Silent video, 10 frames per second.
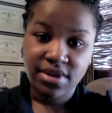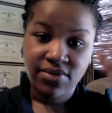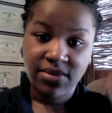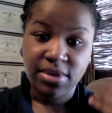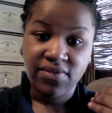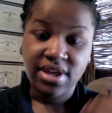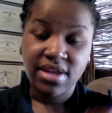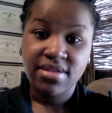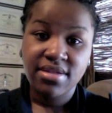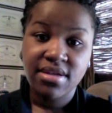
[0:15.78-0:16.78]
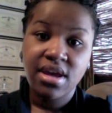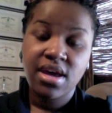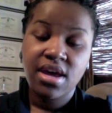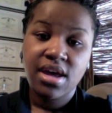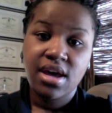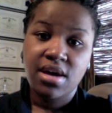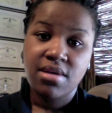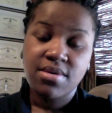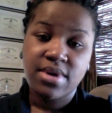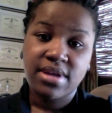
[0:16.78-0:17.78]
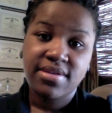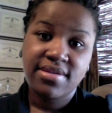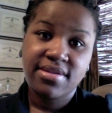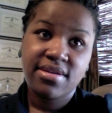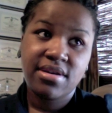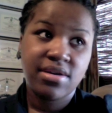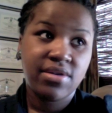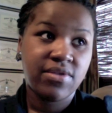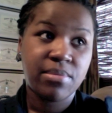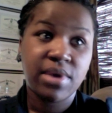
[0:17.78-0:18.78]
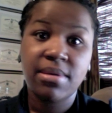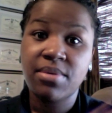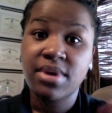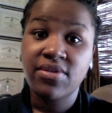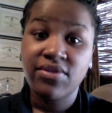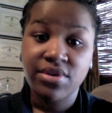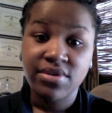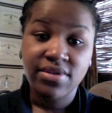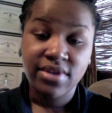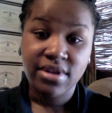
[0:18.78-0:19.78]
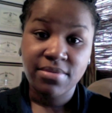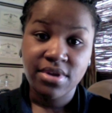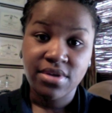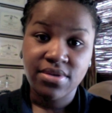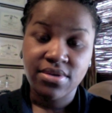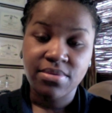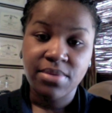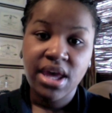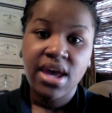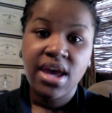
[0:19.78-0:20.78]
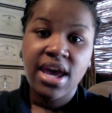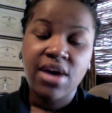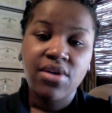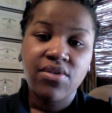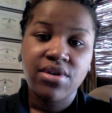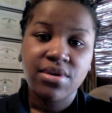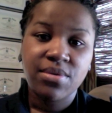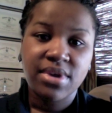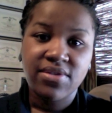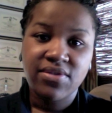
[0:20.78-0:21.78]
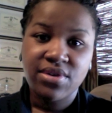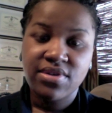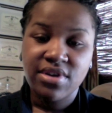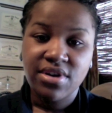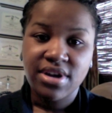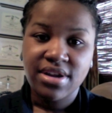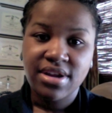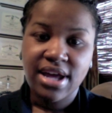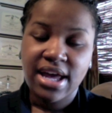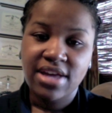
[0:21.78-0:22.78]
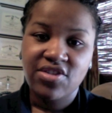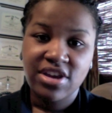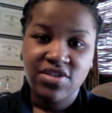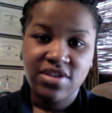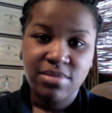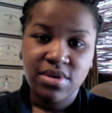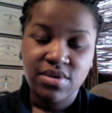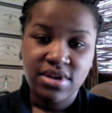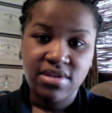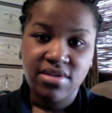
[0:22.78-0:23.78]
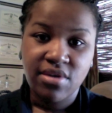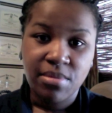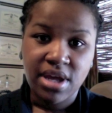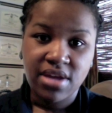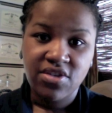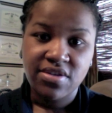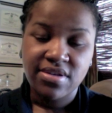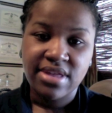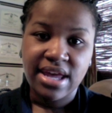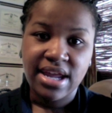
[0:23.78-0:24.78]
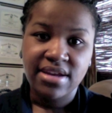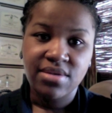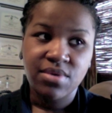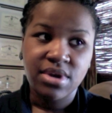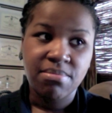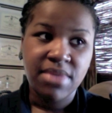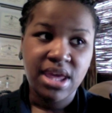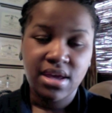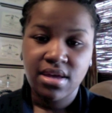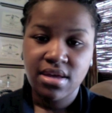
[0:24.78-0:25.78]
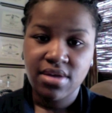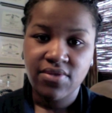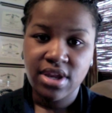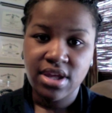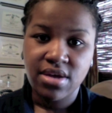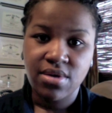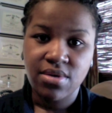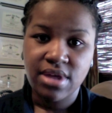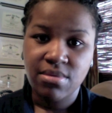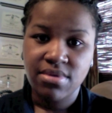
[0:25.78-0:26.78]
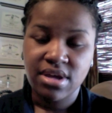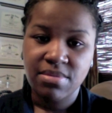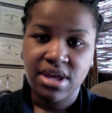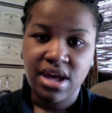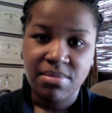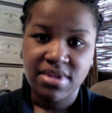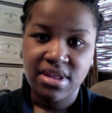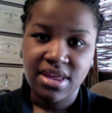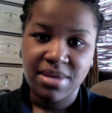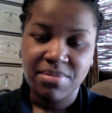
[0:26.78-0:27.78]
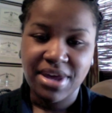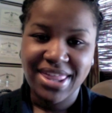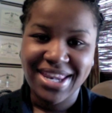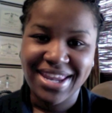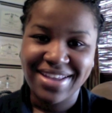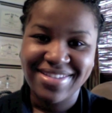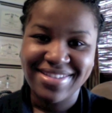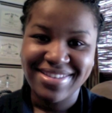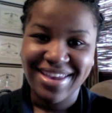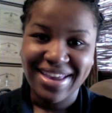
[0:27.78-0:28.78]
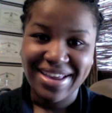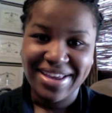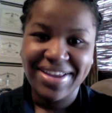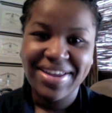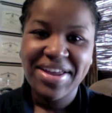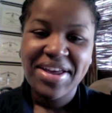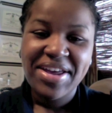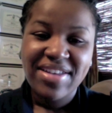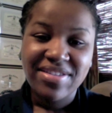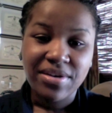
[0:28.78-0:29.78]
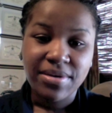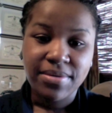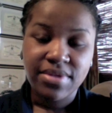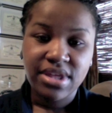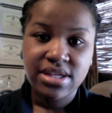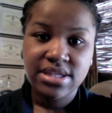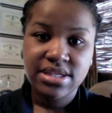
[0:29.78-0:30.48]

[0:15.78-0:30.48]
for my face, a request from probably when I first developed the YouTube. However, when I first started, I changed up my routine so much that I didn't want to make a video that was going to be obsolete by the next day. So this